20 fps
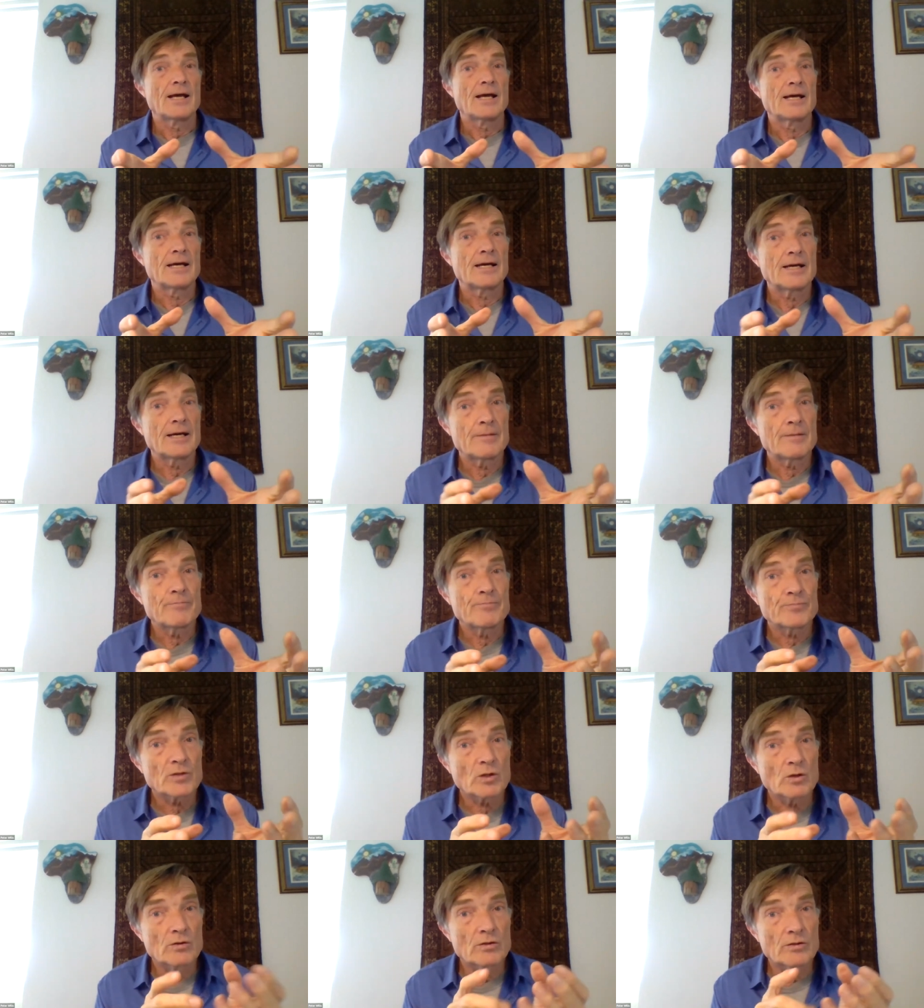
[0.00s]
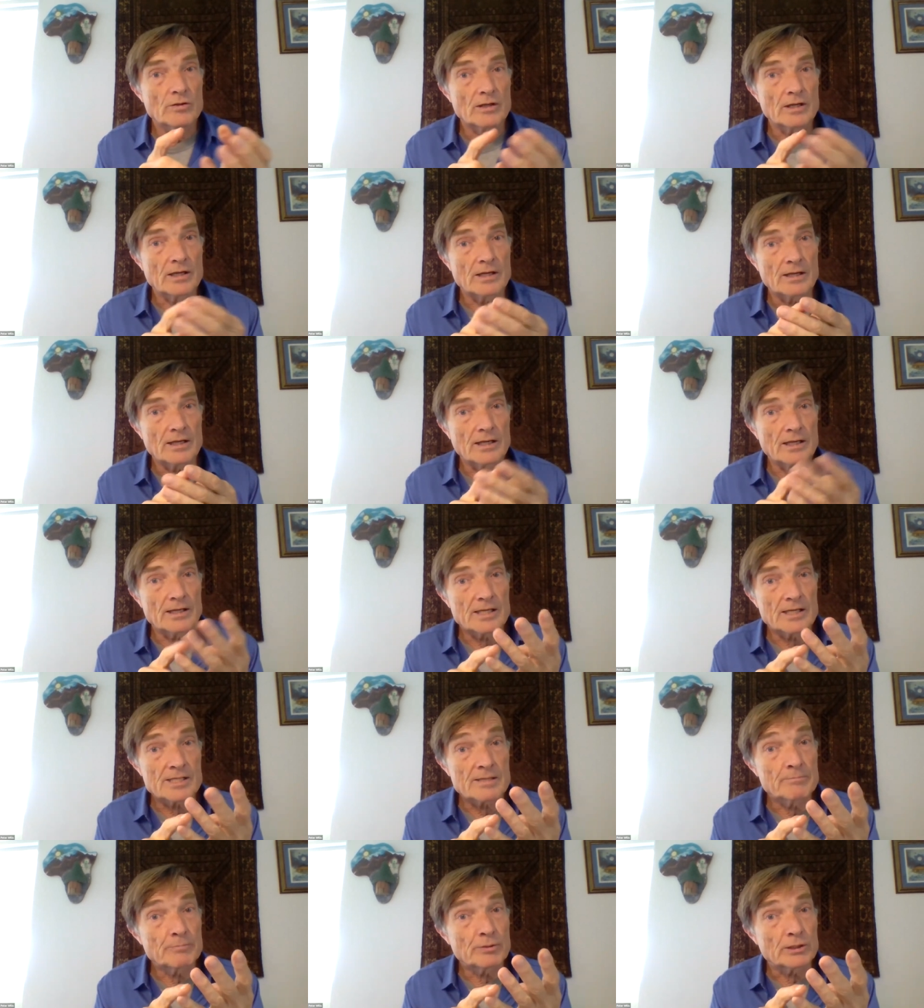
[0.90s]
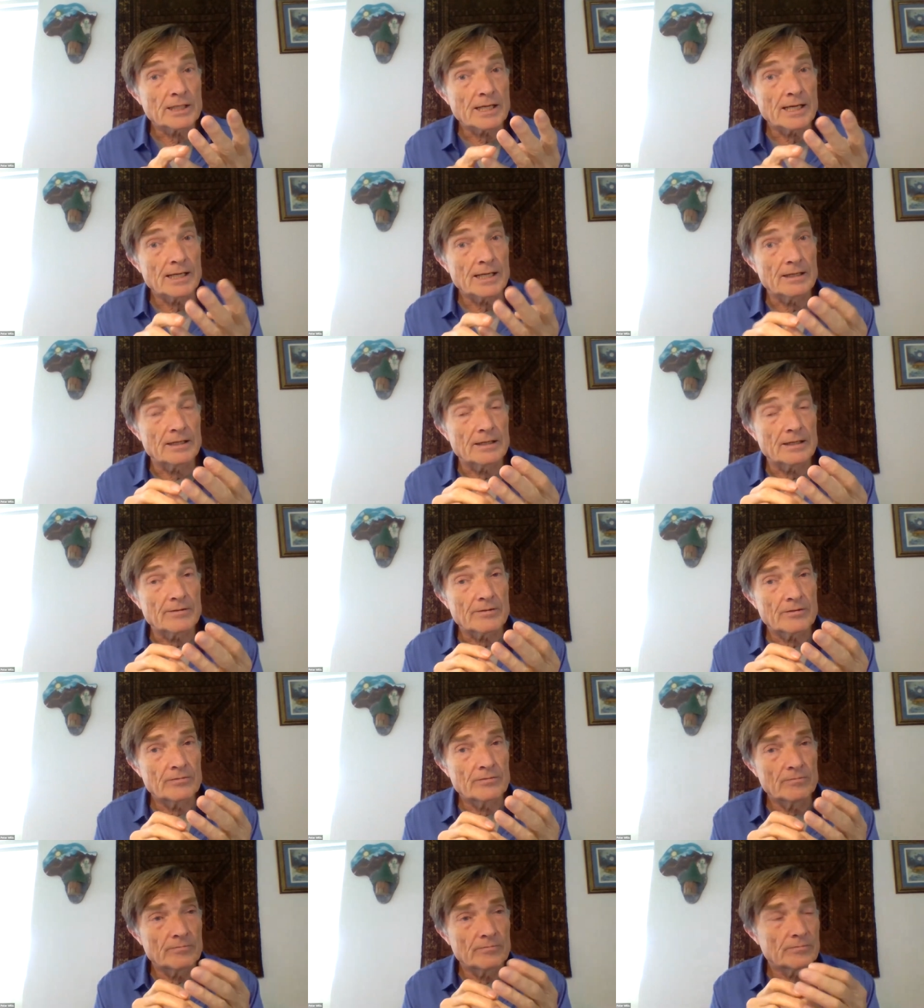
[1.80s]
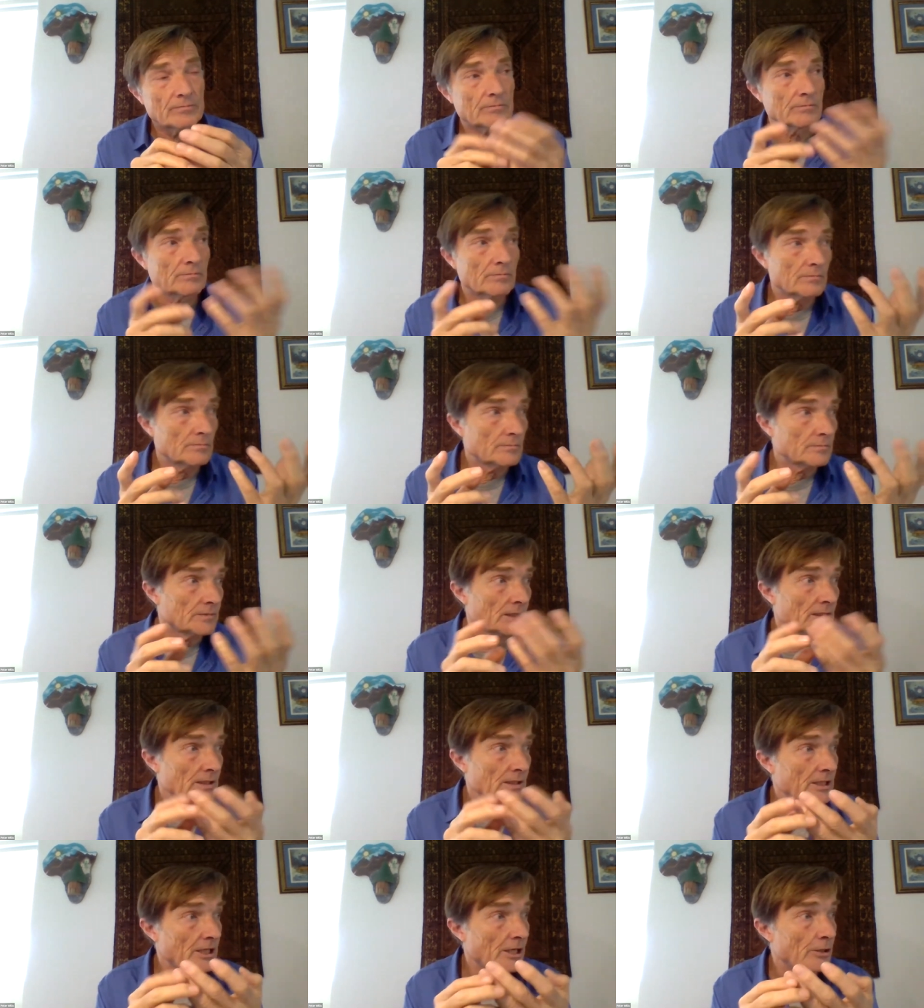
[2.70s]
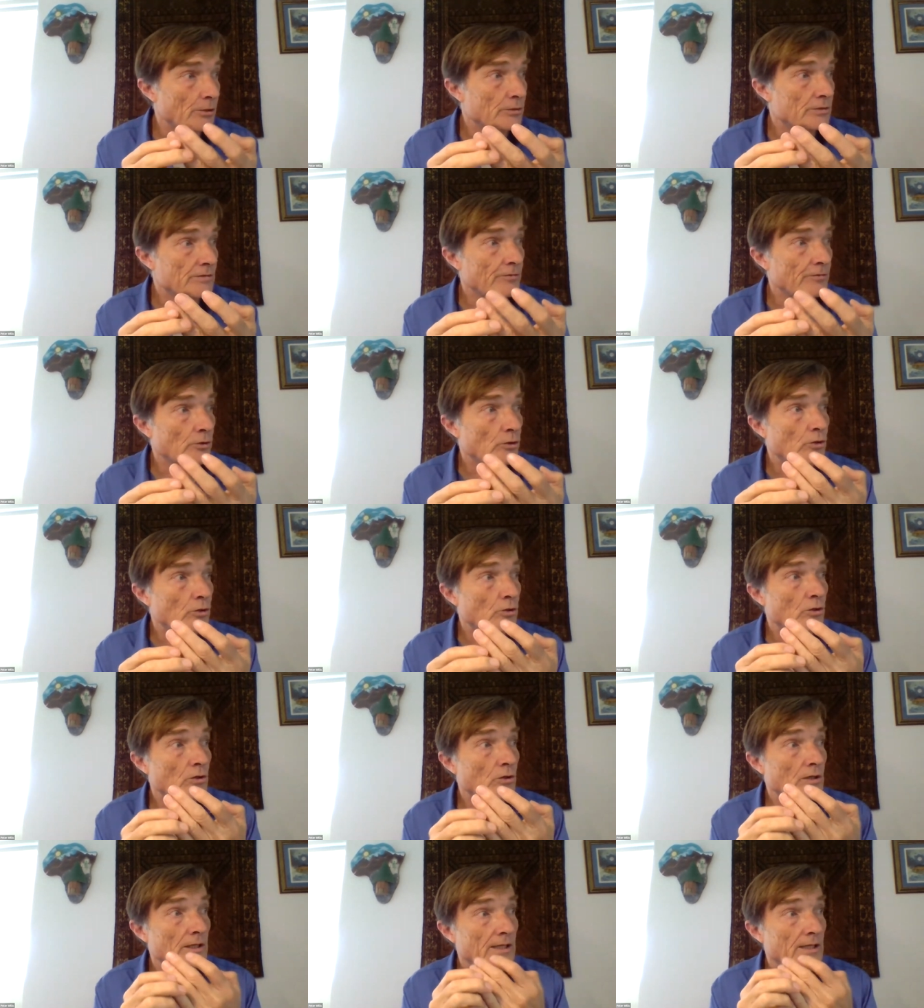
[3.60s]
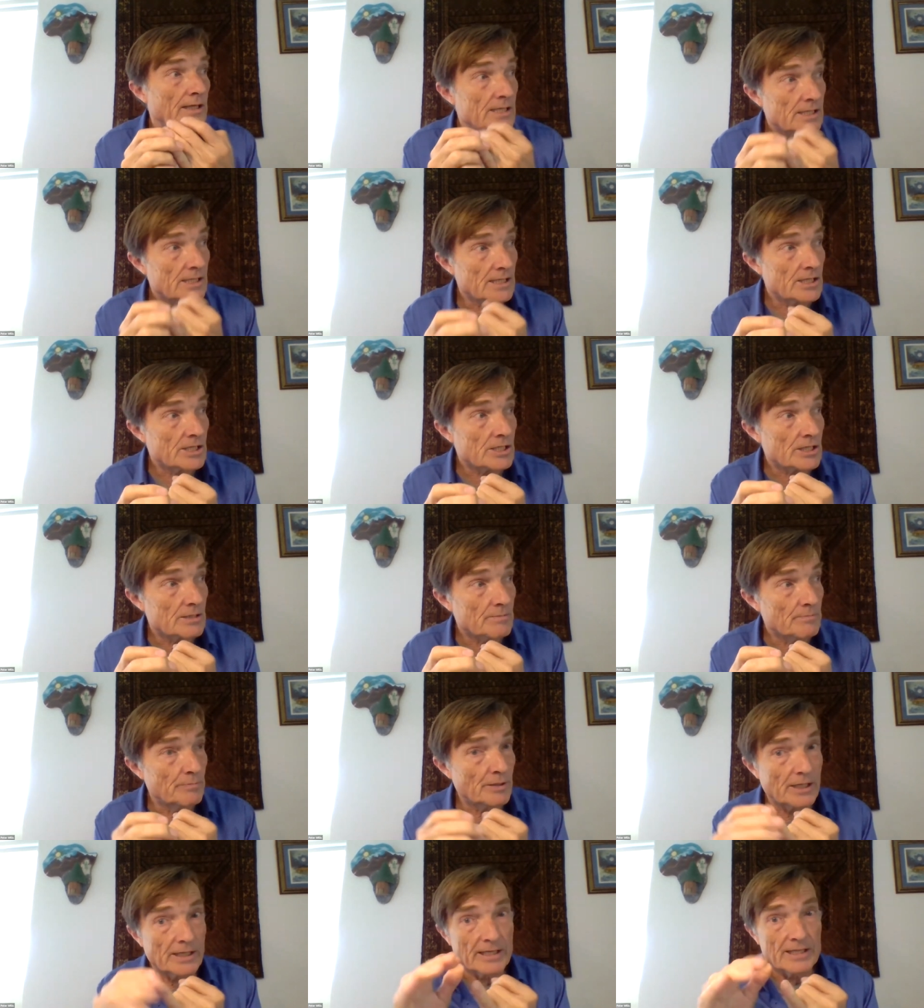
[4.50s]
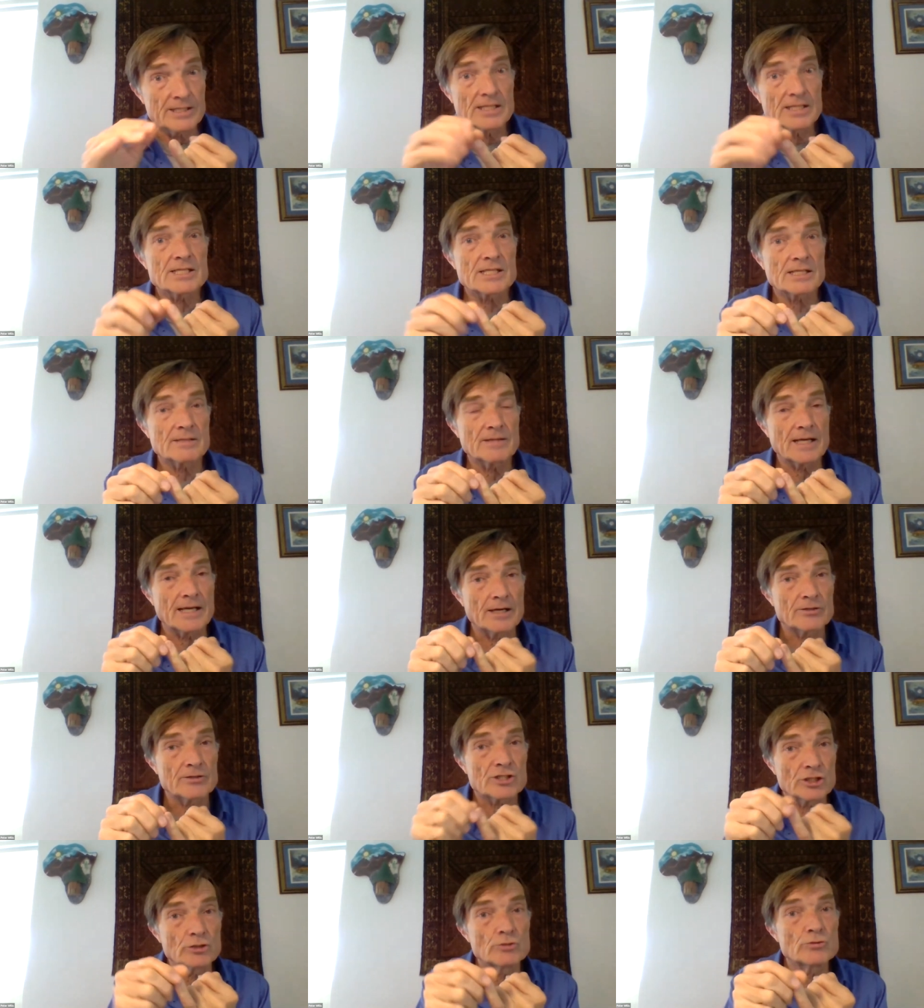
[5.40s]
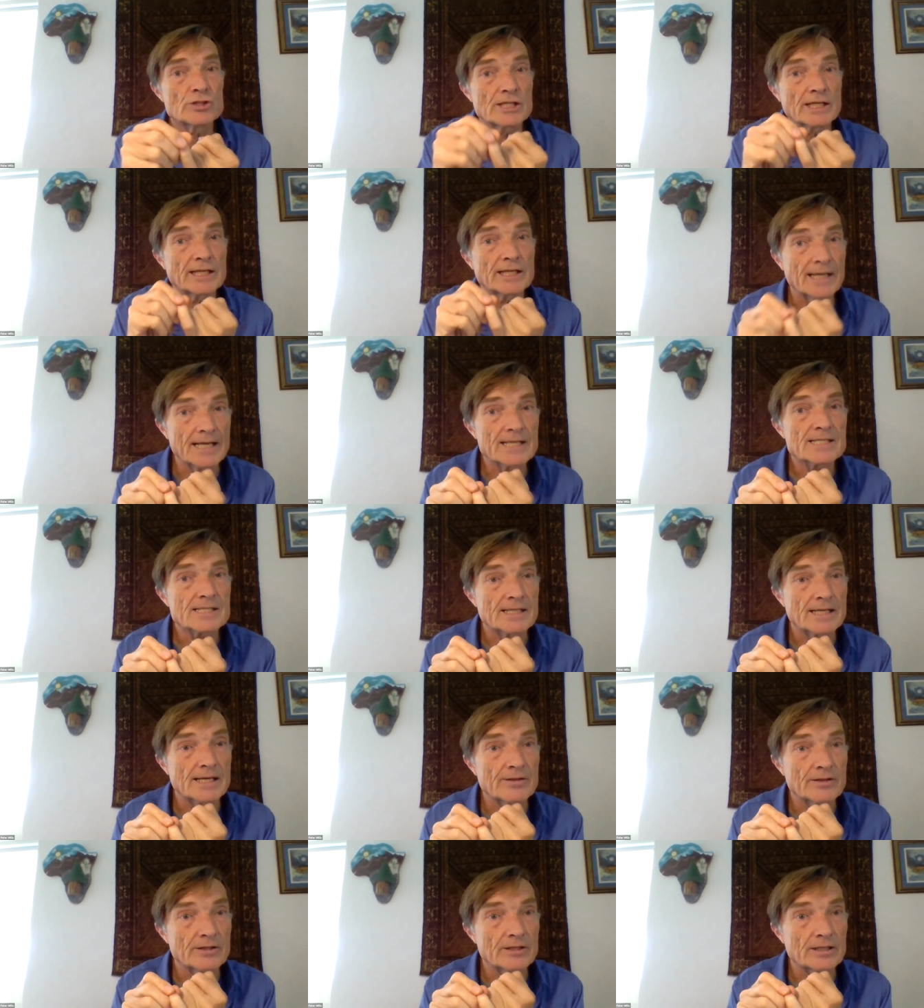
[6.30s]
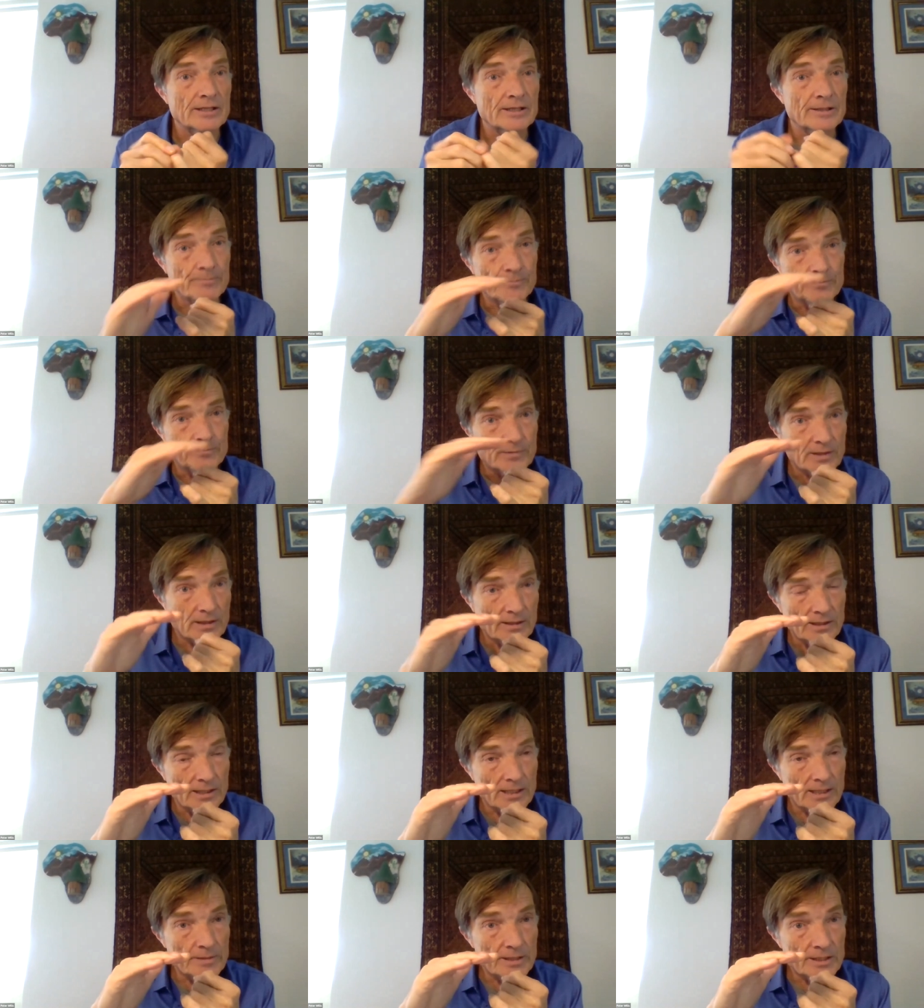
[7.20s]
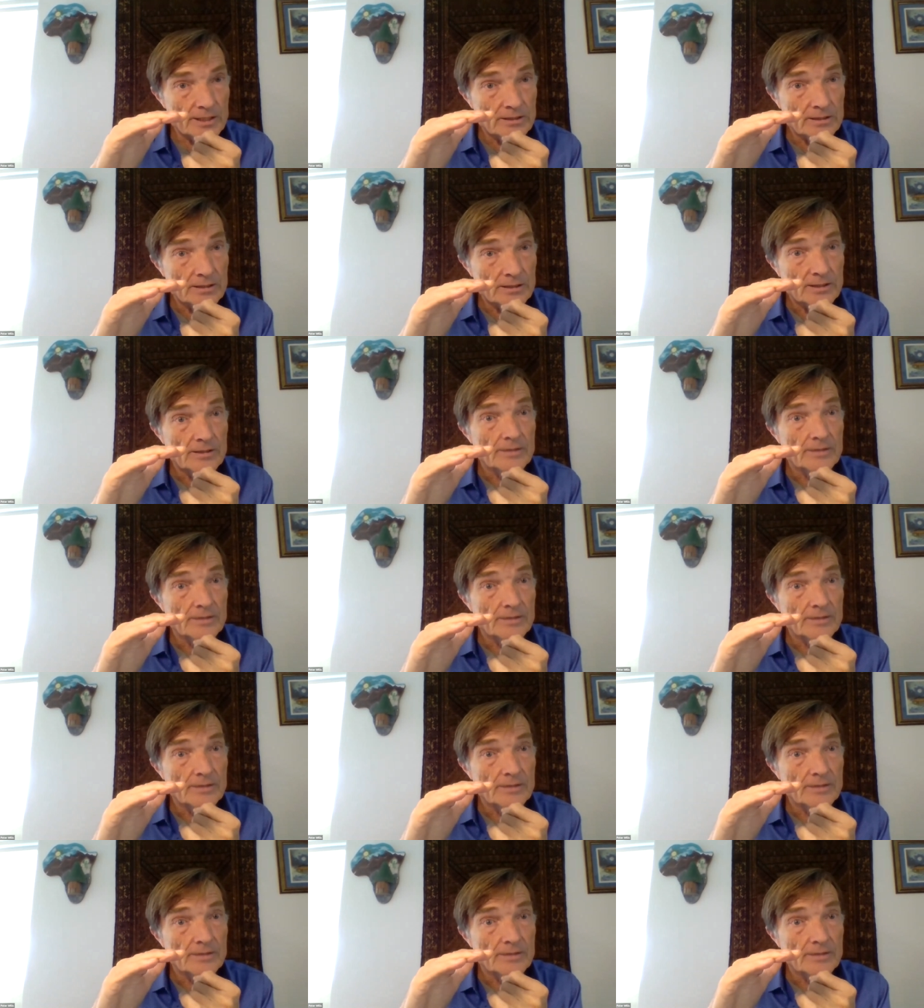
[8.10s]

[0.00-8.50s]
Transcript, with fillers: Um, a, a simple color code for is this, but is this house using less than the limit